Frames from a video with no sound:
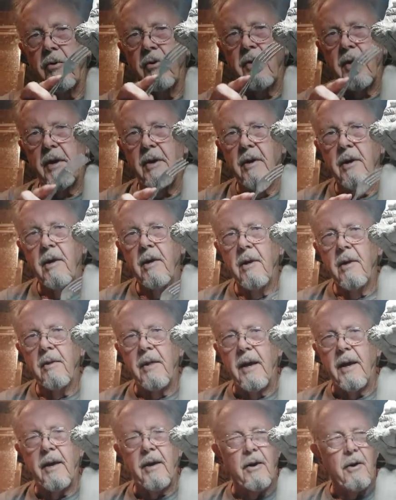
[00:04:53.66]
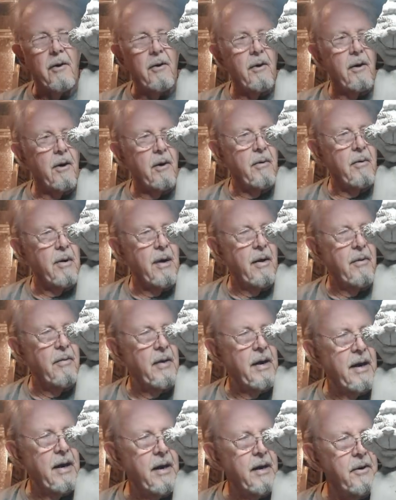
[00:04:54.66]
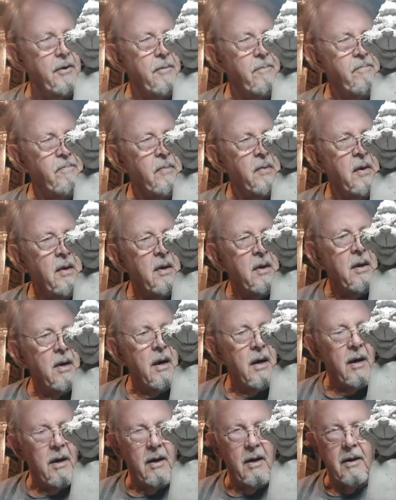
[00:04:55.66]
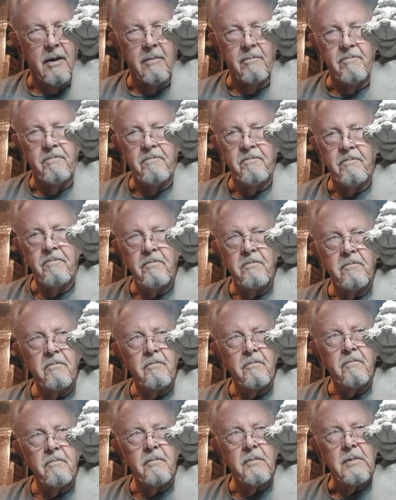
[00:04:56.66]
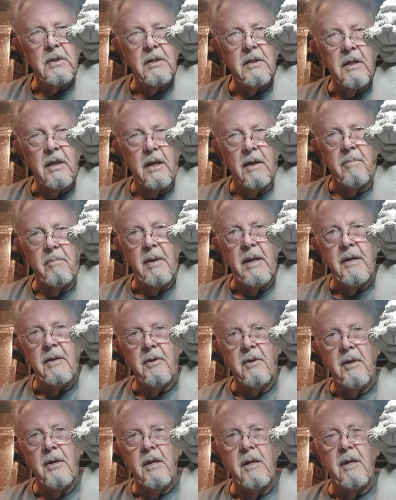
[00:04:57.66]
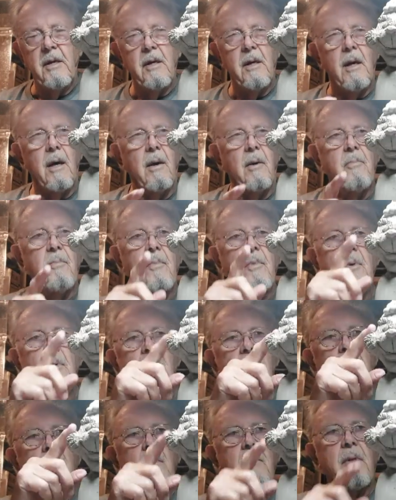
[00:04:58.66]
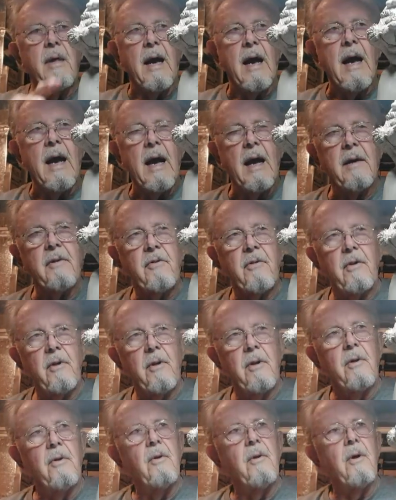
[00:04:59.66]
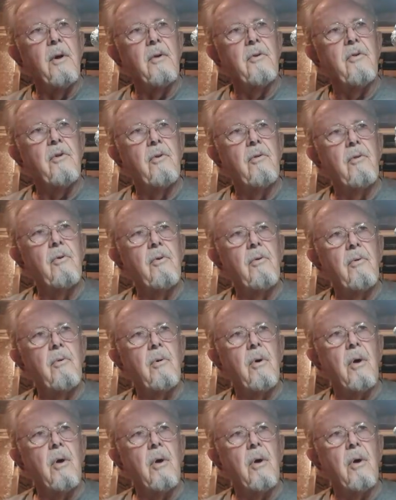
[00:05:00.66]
the hair around the head. I made the the hat in two